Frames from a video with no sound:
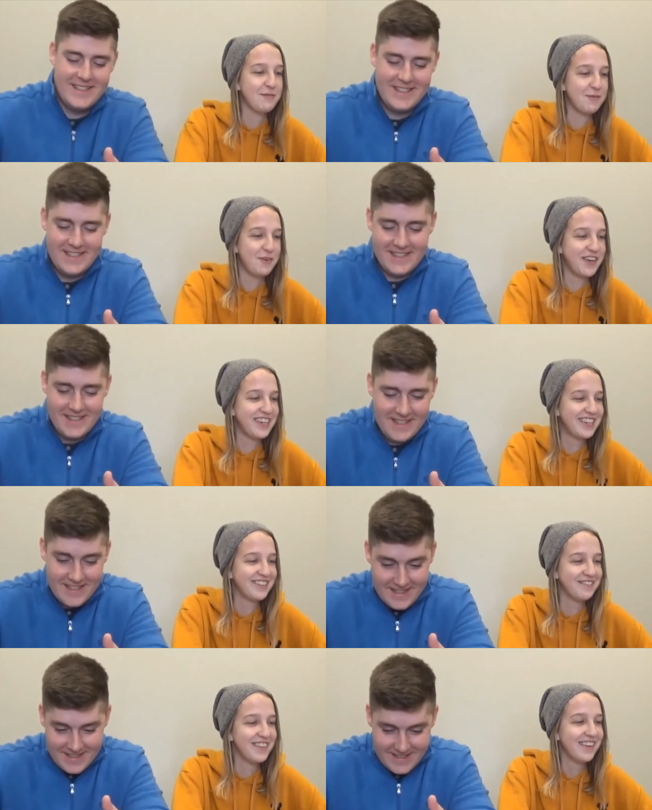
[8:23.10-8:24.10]

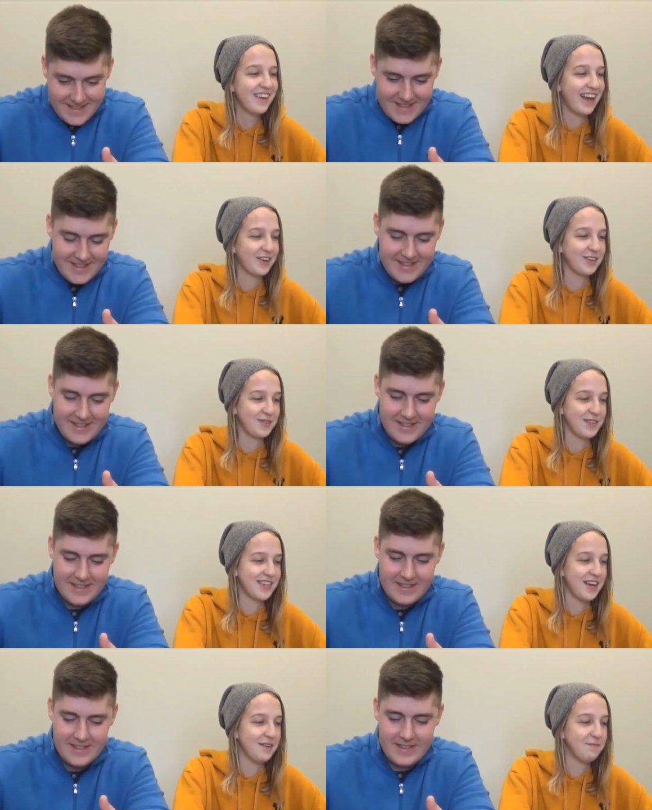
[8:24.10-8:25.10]
Speaker 1: movies at Christmas
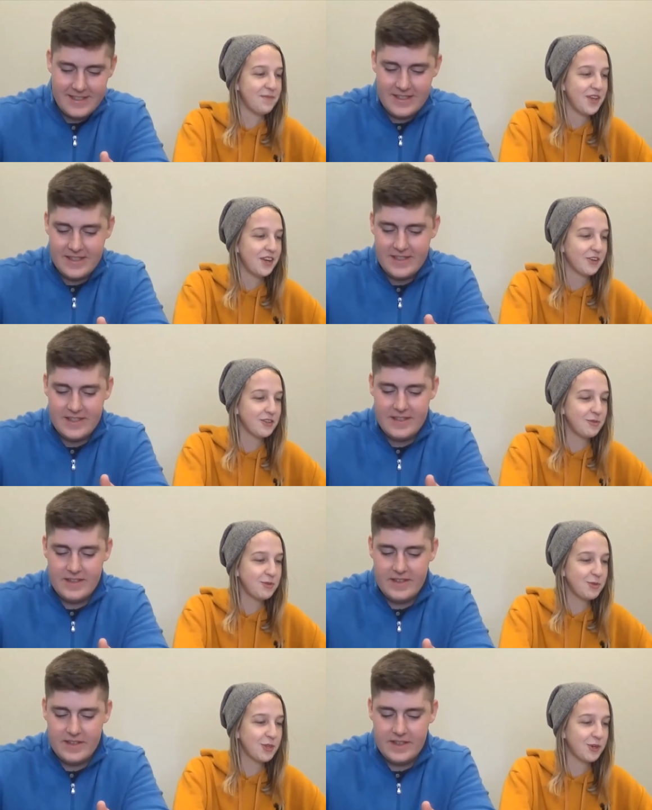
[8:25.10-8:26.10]
time.
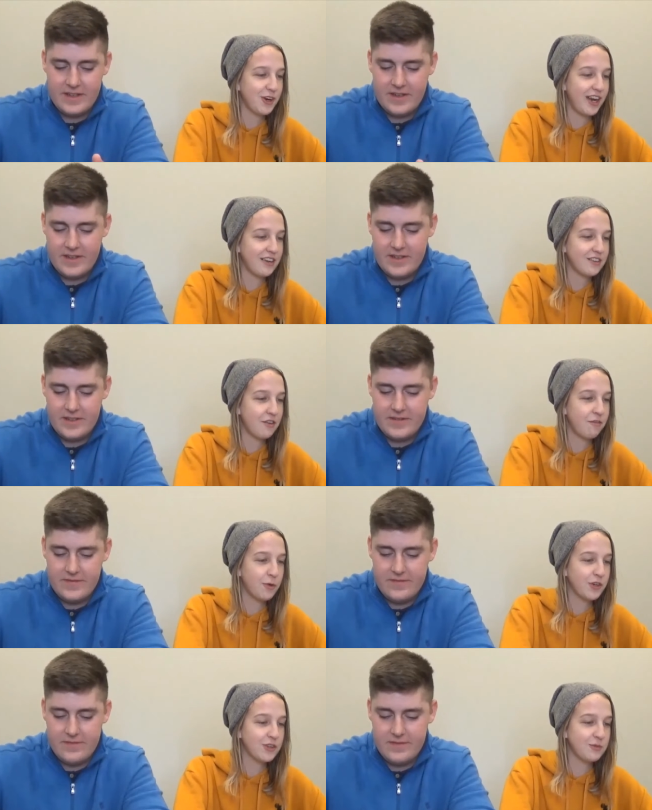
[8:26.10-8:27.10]
Christmas with the Cranks,
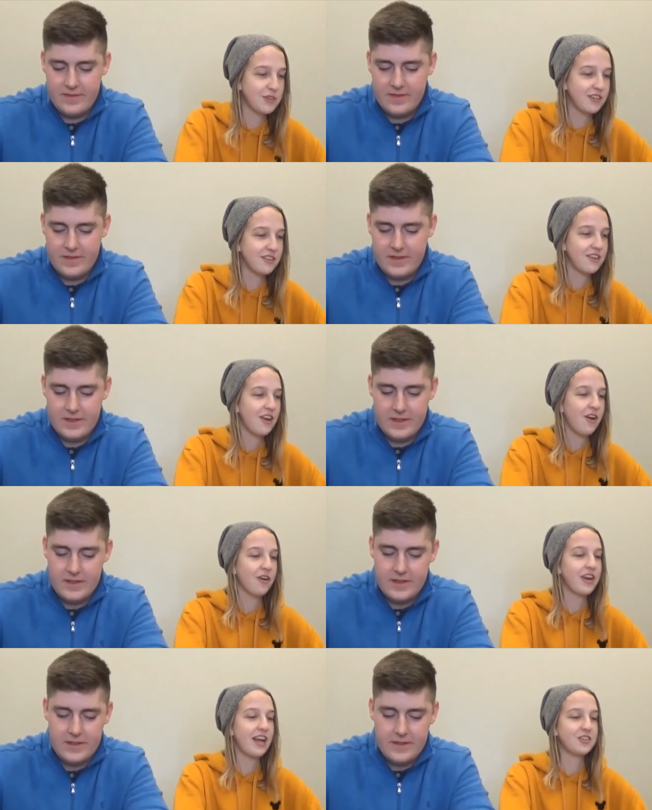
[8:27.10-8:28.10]
Four Christmases,
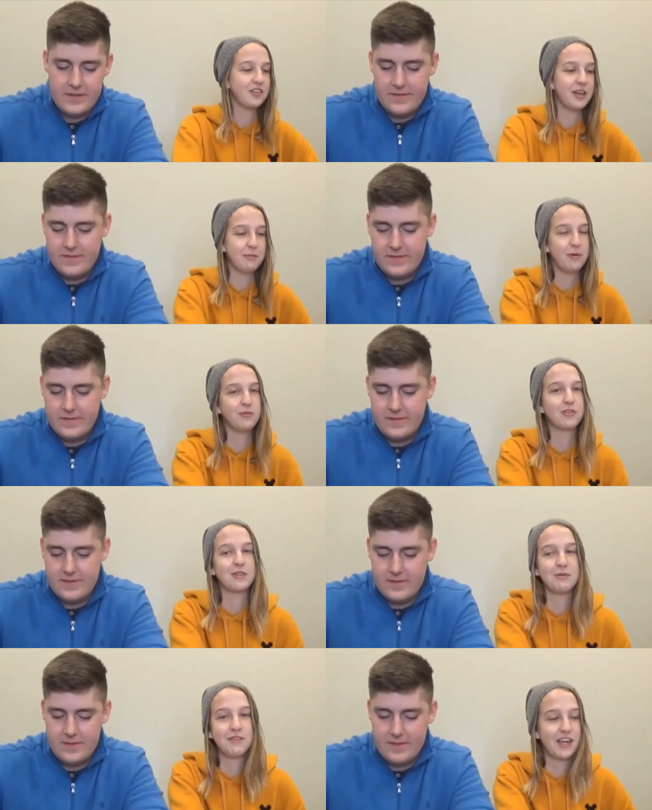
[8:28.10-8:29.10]
or National Lampoon's
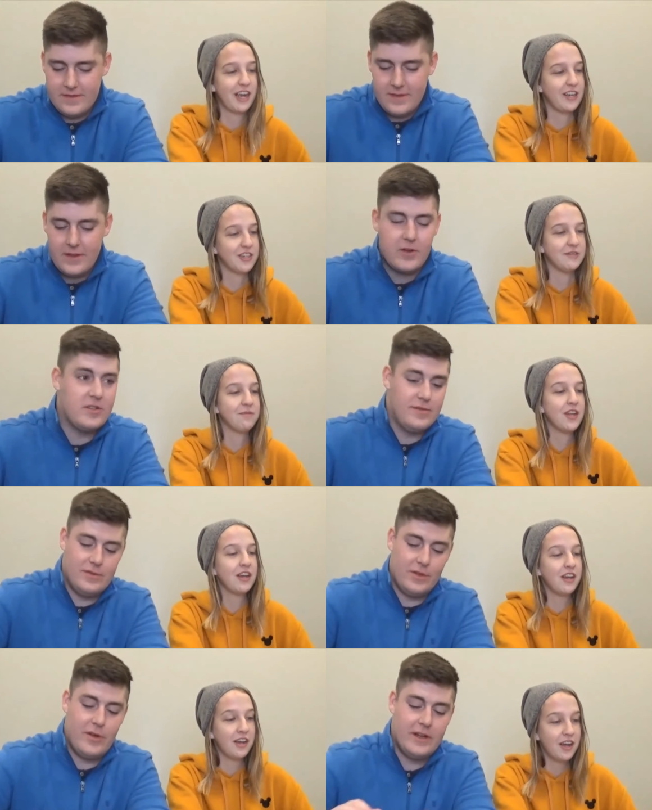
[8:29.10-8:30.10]
Christmas Vacation. Christmas
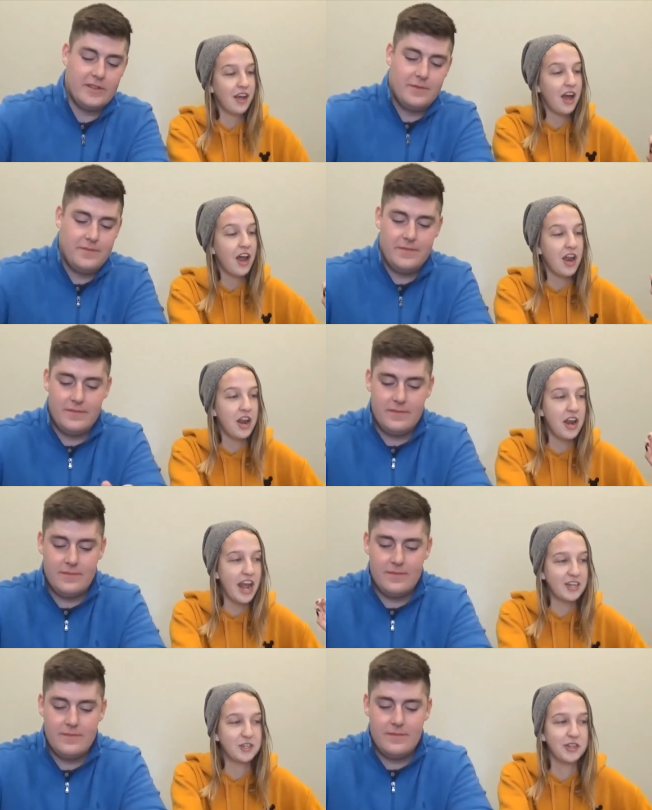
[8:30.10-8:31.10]
with the Cranks.
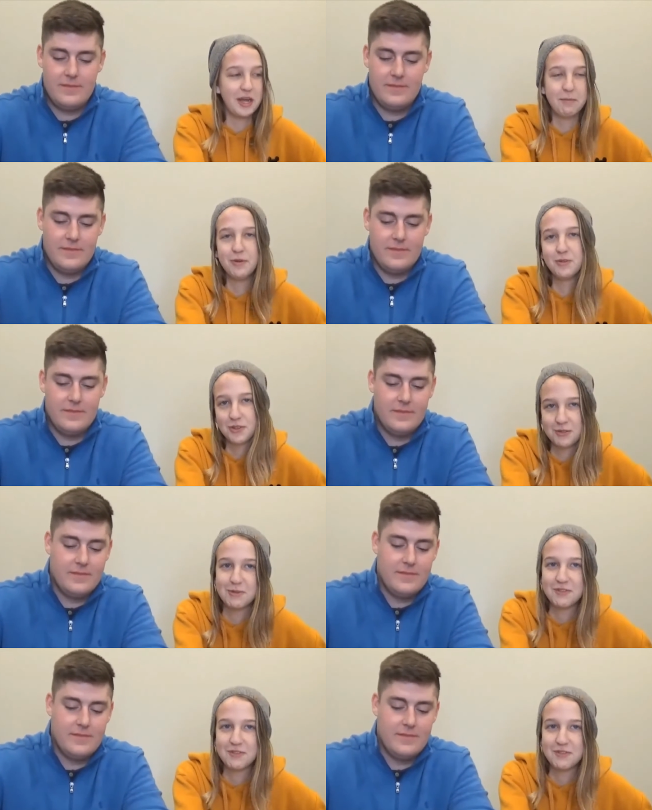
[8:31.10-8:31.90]
National Lampoon's Christmas